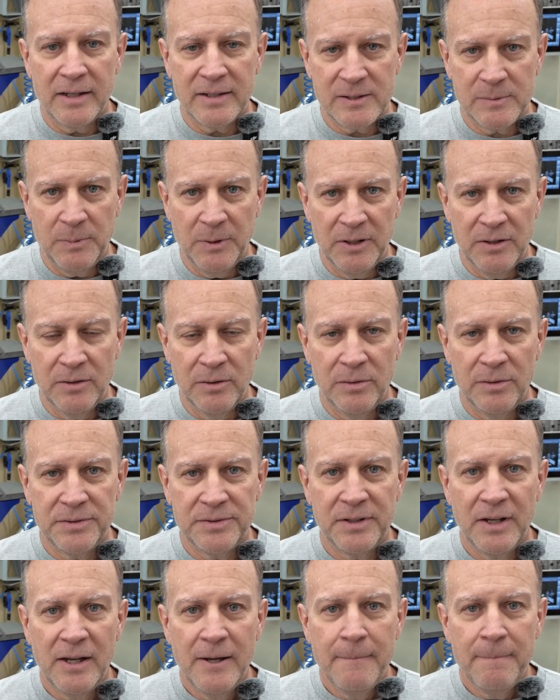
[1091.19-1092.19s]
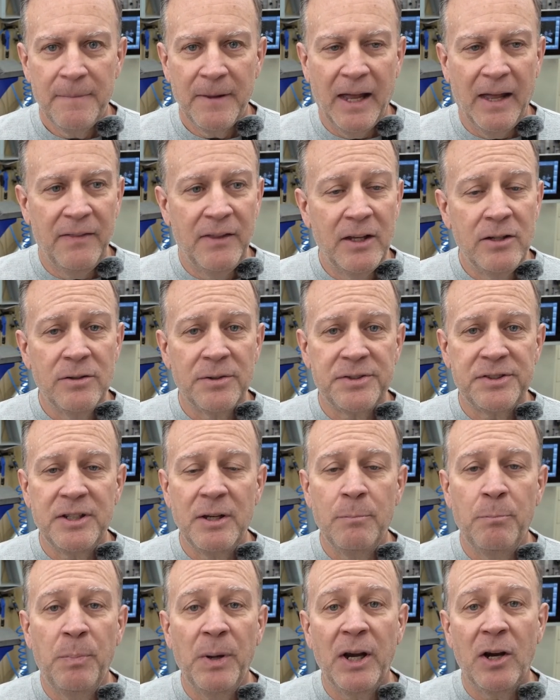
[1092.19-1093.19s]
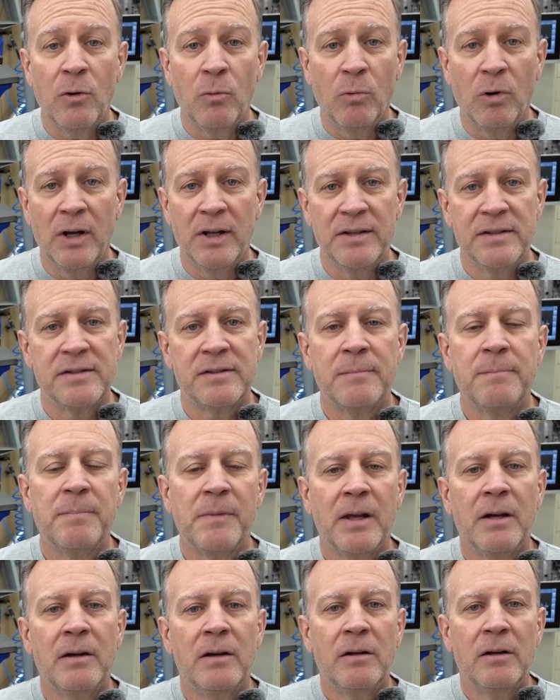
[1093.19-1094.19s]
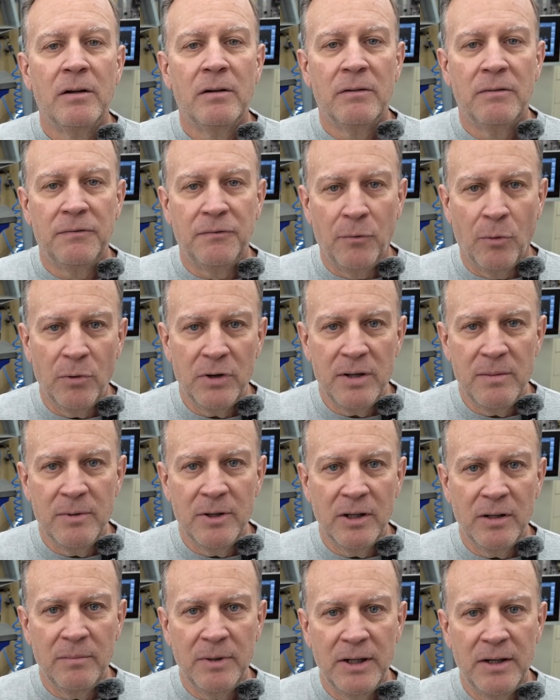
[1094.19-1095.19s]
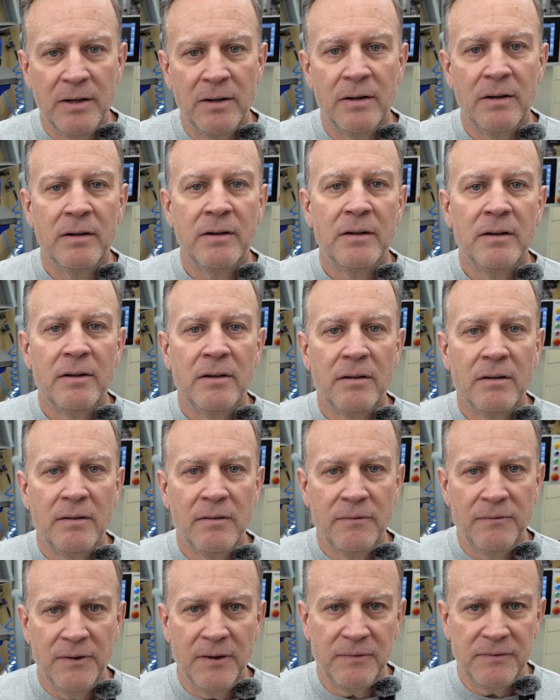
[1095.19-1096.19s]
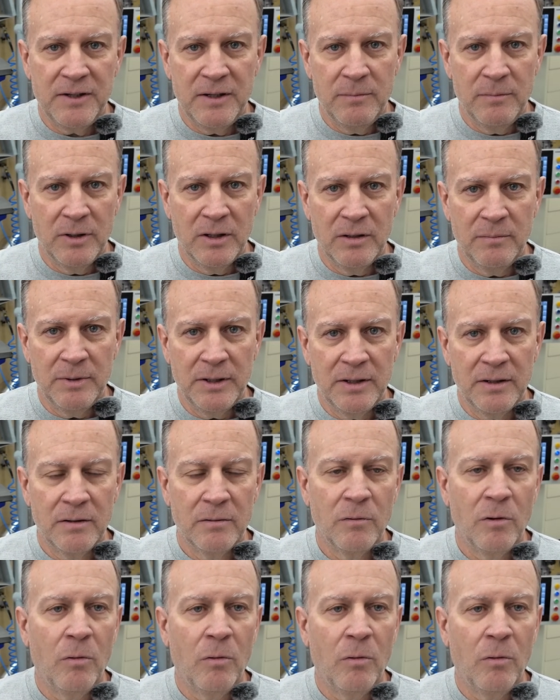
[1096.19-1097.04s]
spindles. And then you'll see bigger ones, 40 millimeter, 50 millimeter.